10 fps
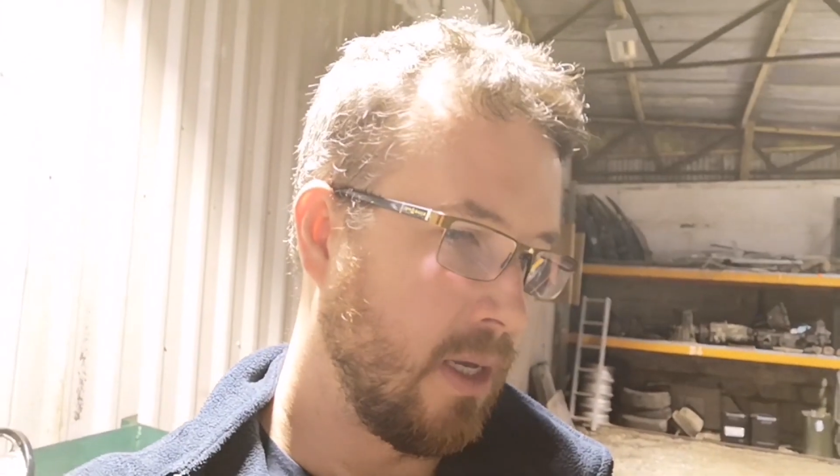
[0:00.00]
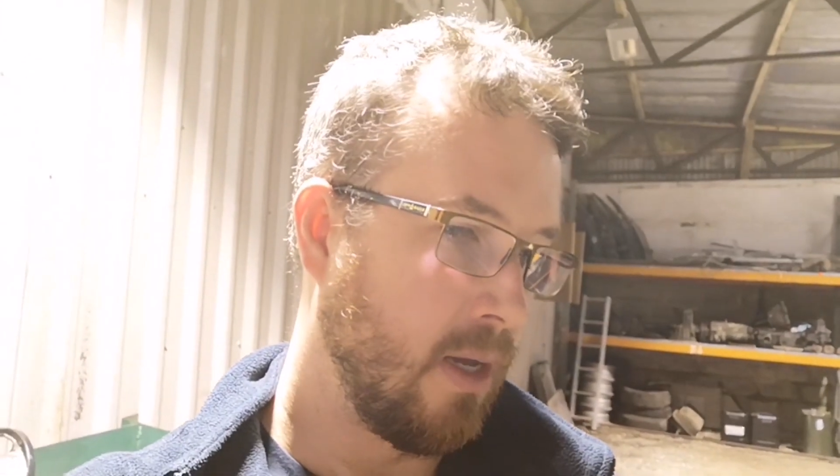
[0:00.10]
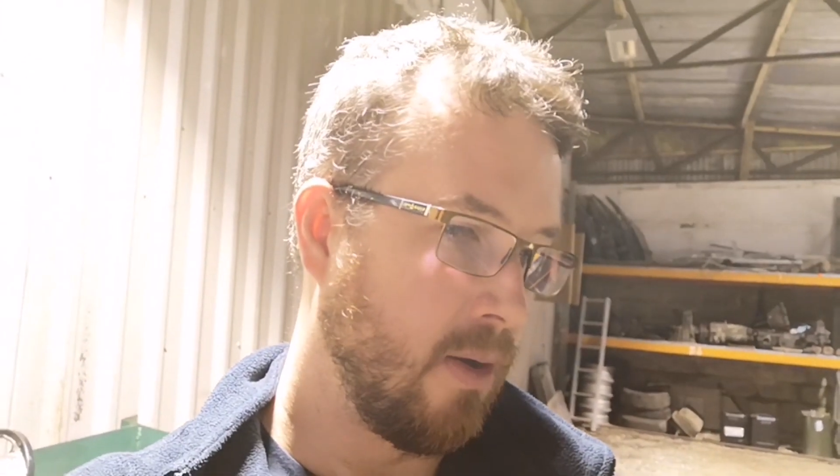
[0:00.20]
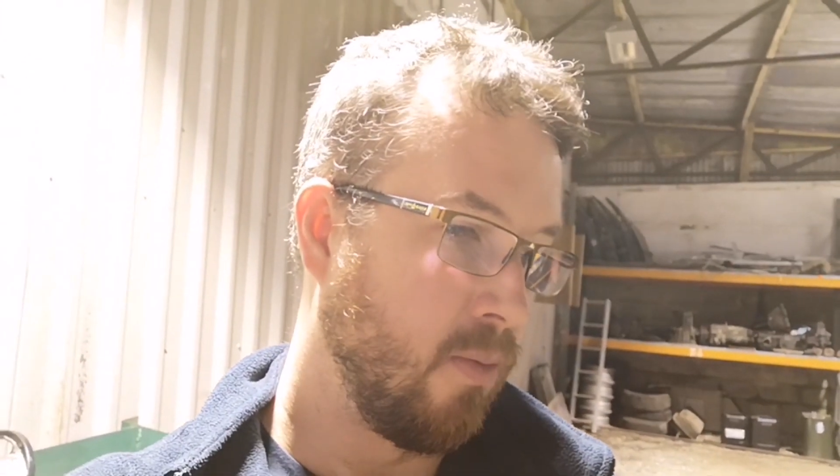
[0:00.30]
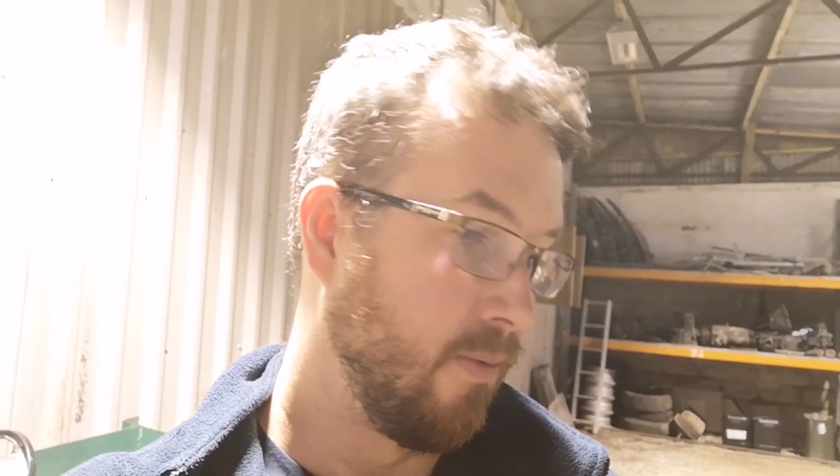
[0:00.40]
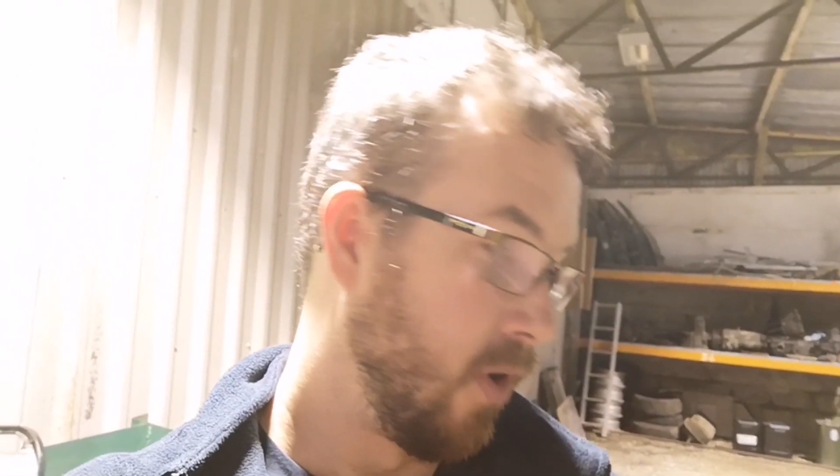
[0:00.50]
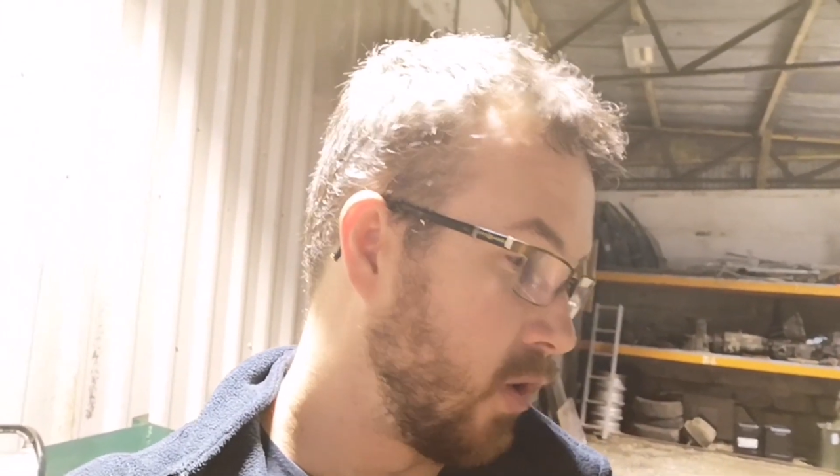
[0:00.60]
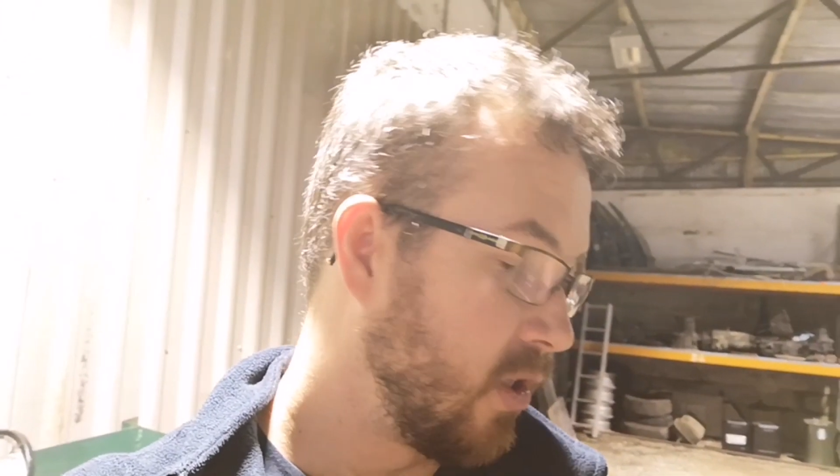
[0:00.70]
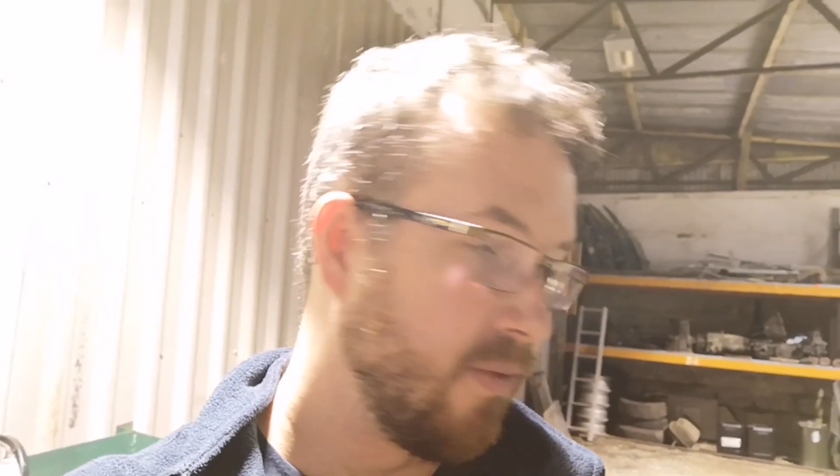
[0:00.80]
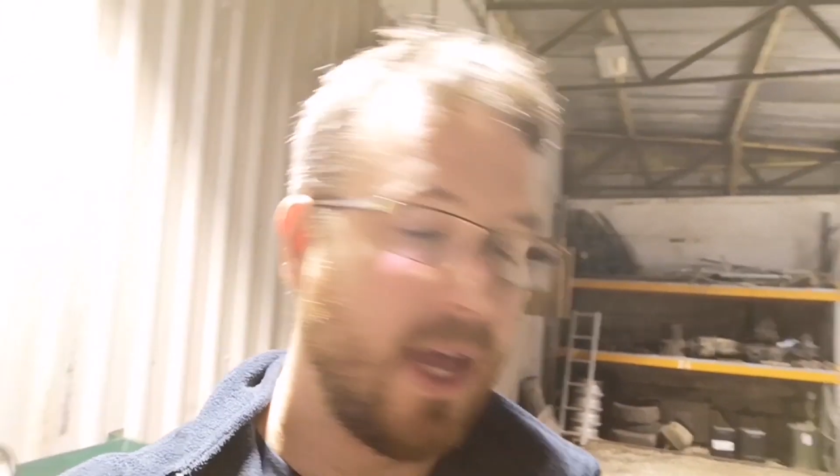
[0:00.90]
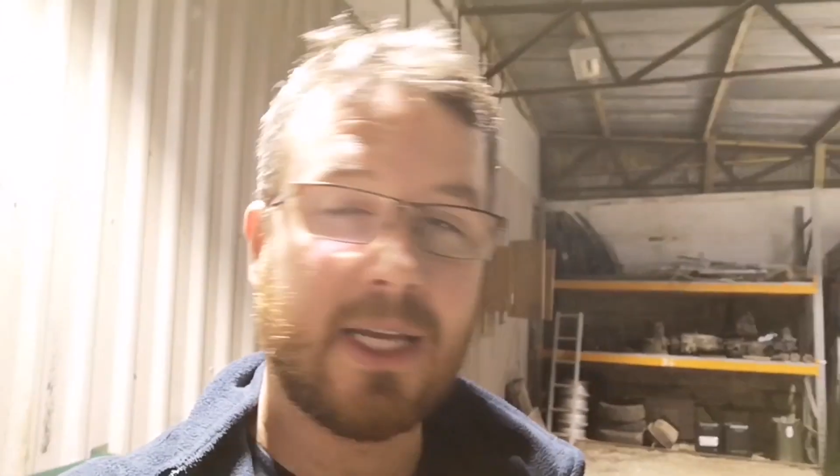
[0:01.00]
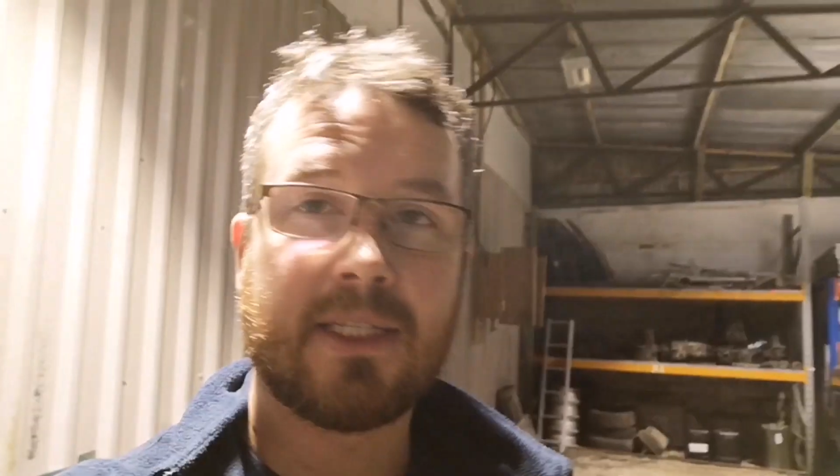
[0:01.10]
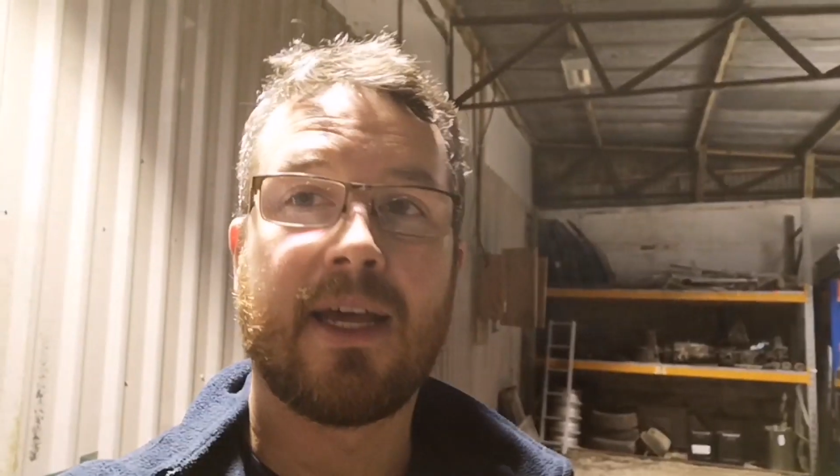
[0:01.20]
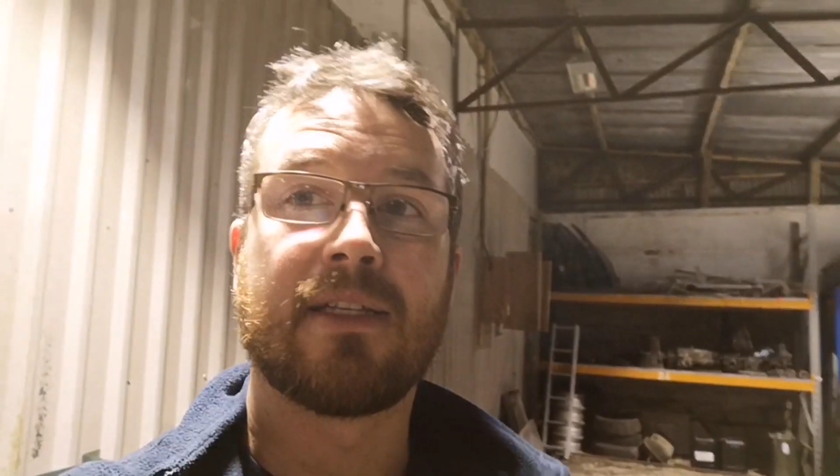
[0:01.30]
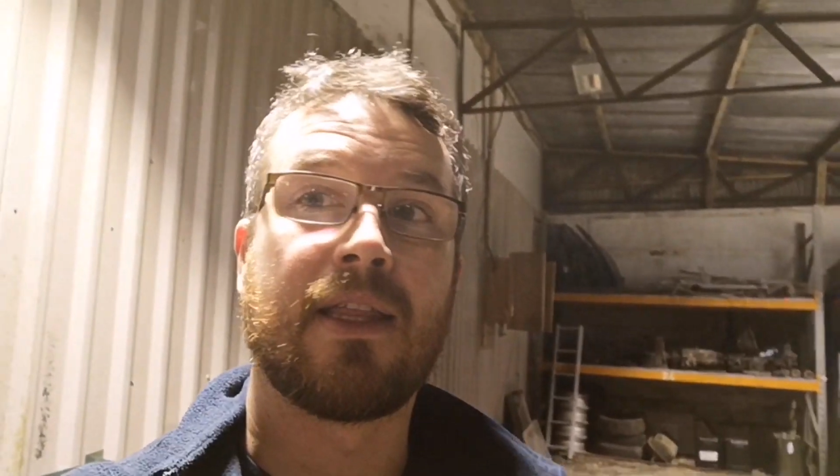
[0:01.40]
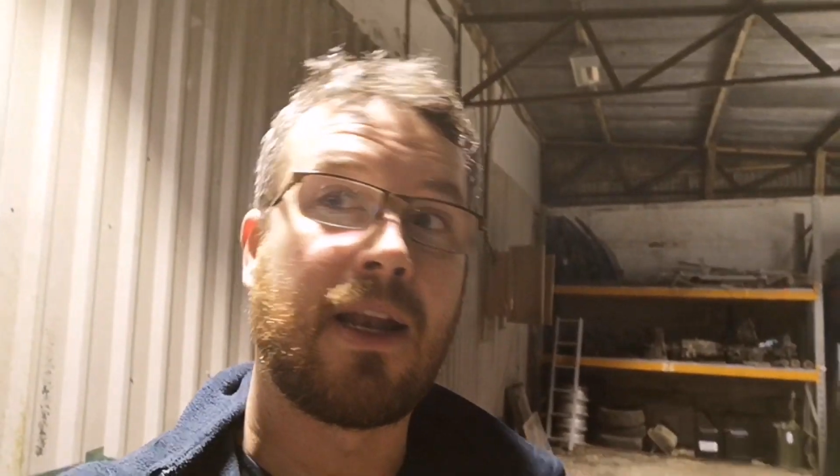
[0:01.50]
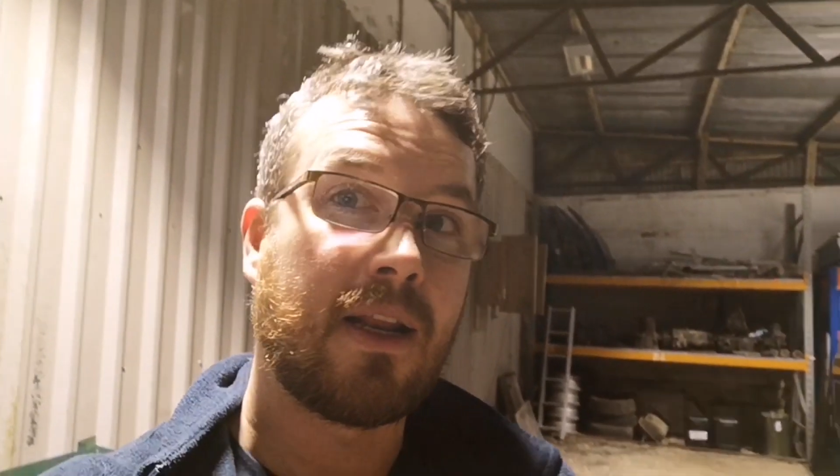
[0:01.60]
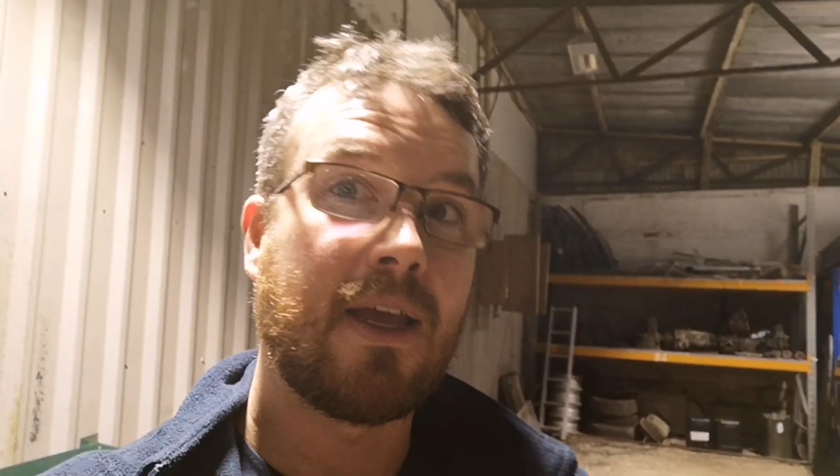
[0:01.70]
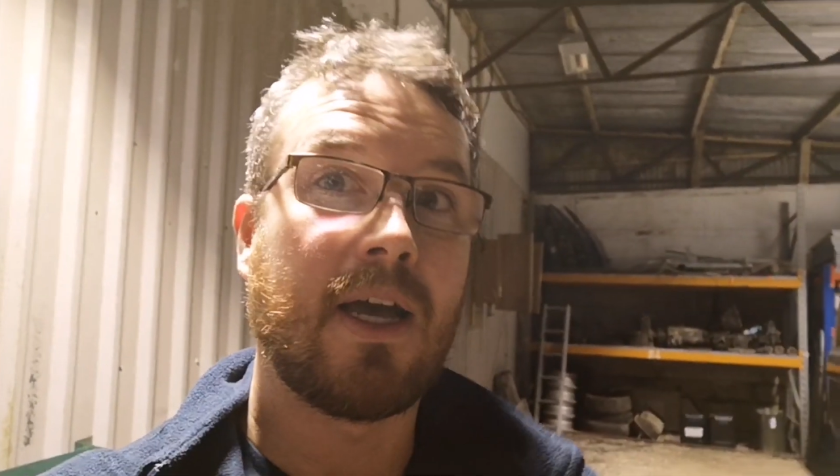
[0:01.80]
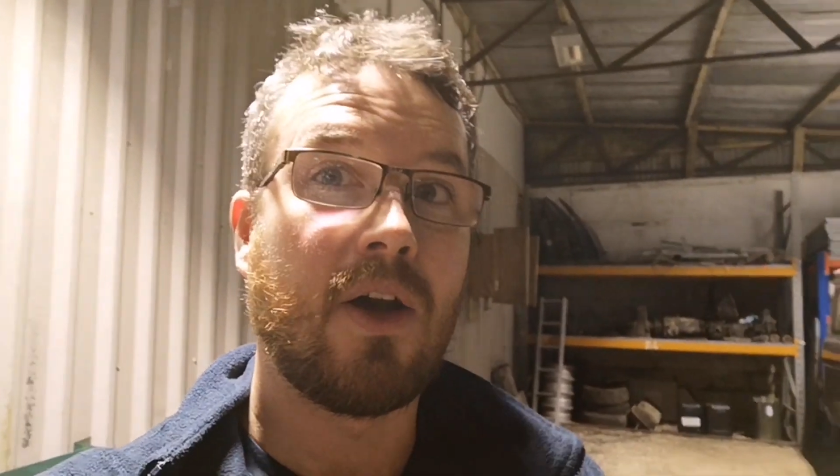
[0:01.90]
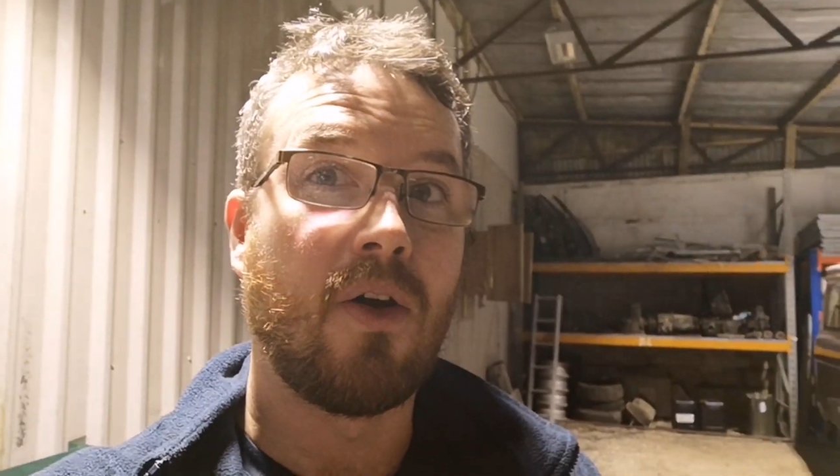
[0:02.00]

uh, with lots of excess and then I'll cut